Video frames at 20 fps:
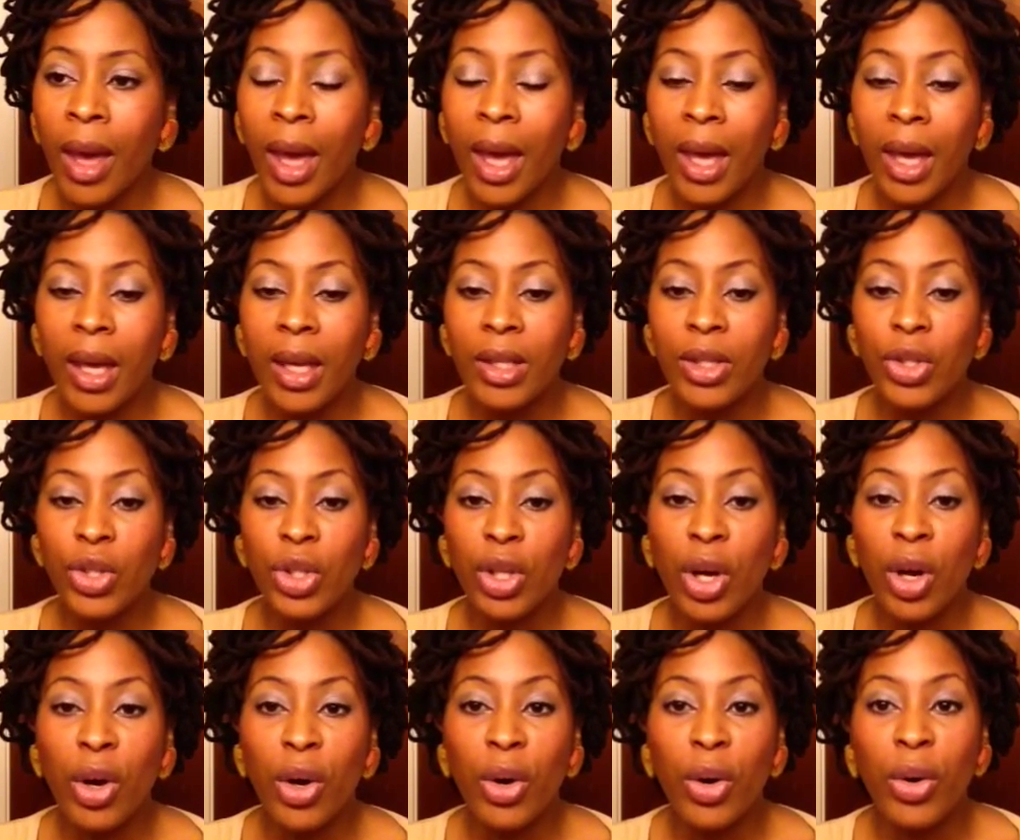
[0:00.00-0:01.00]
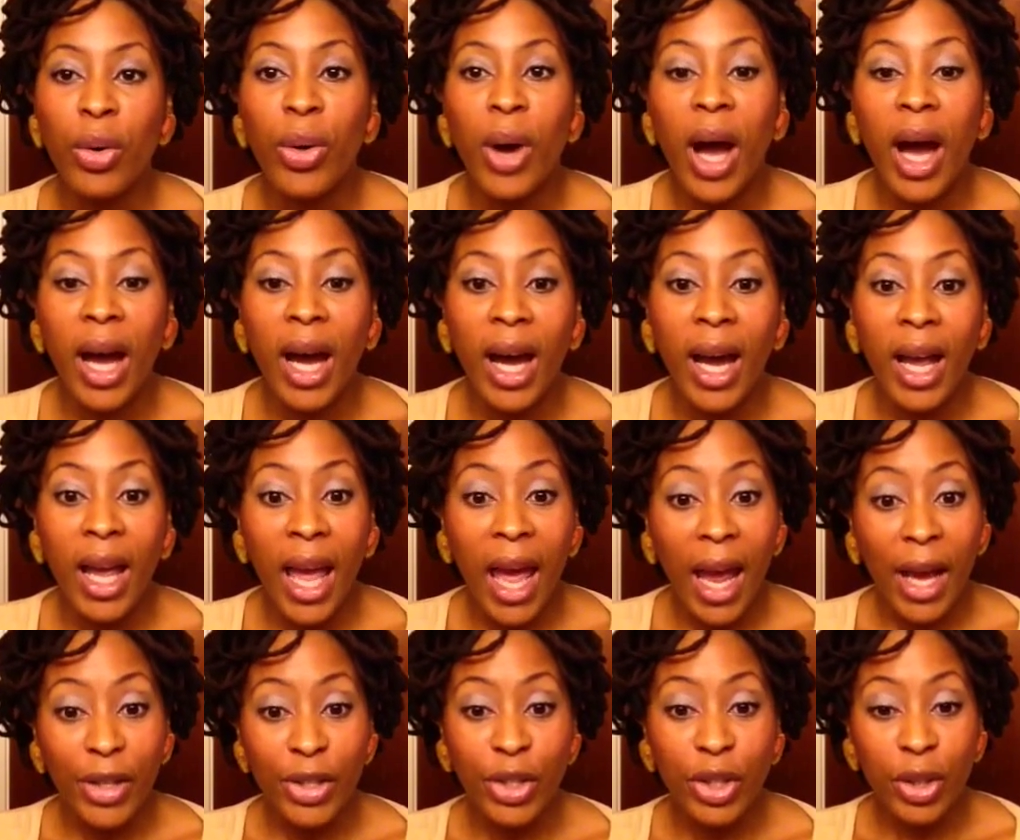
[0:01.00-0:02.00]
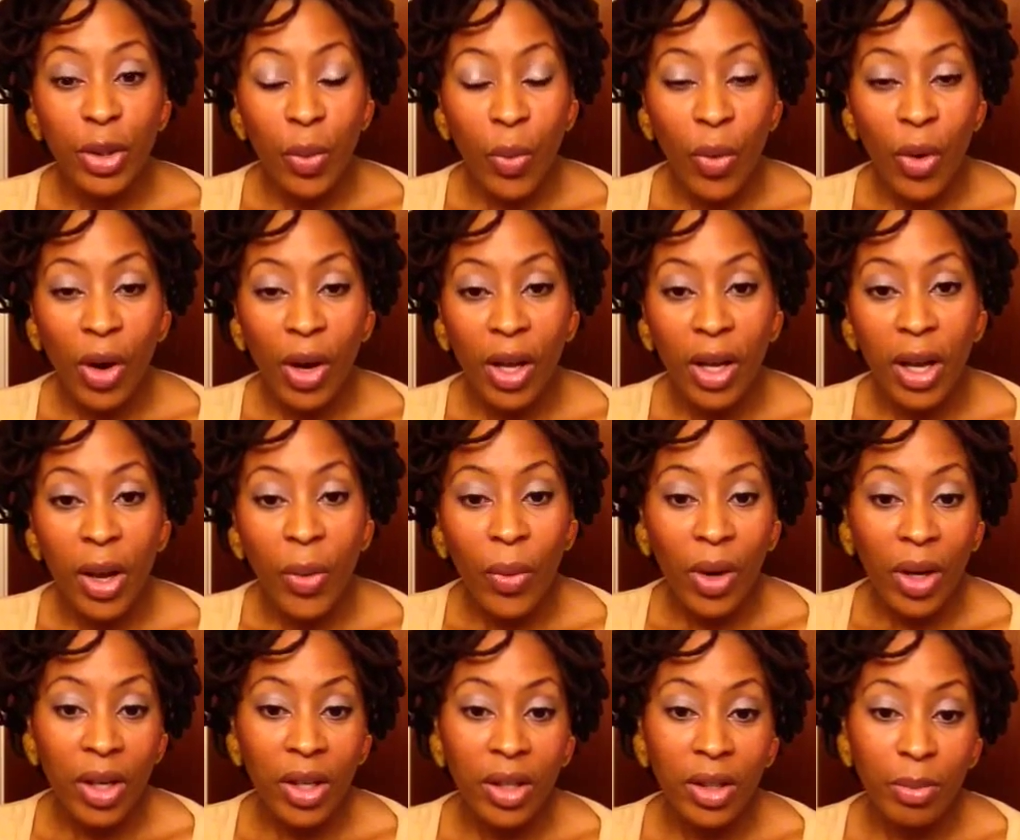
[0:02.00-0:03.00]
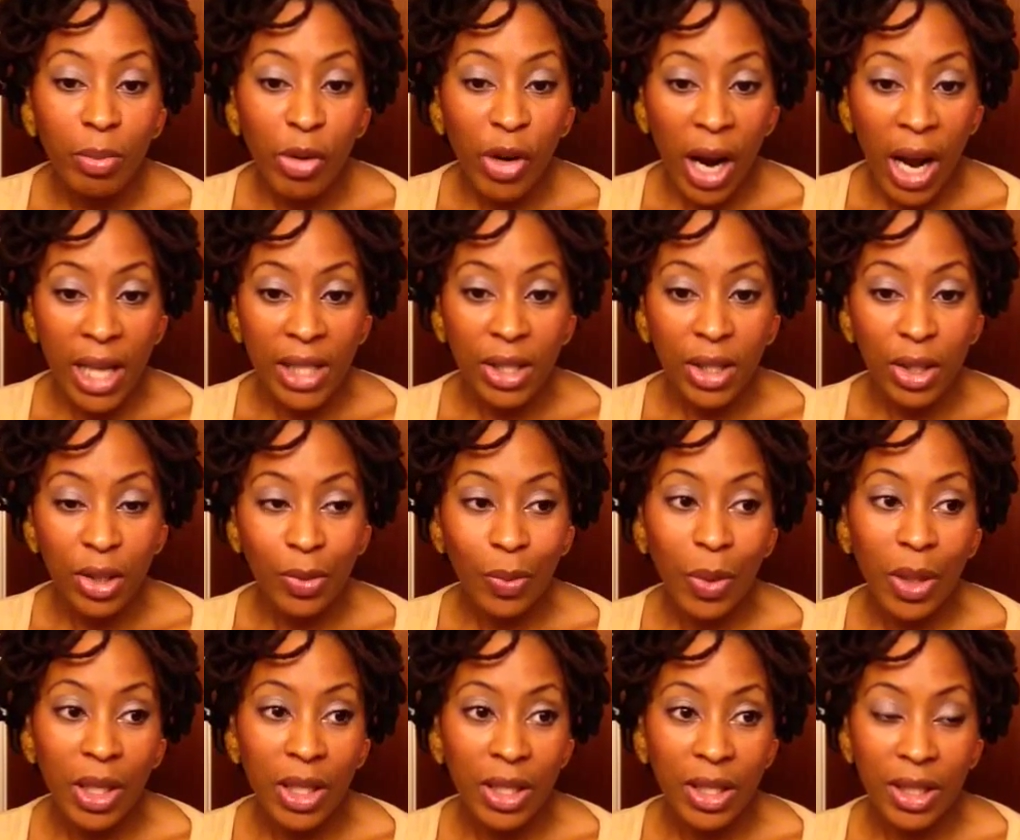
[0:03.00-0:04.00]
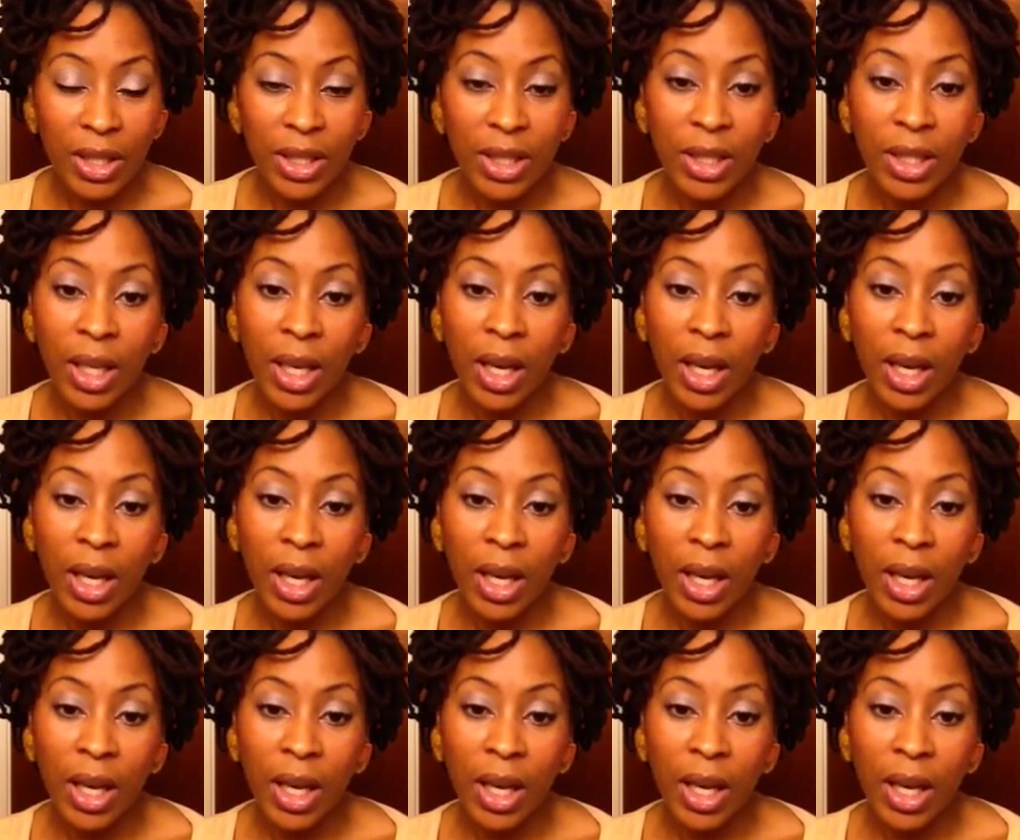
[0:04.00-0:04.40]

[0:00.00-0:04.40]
And so I actually won, and one of the prizes was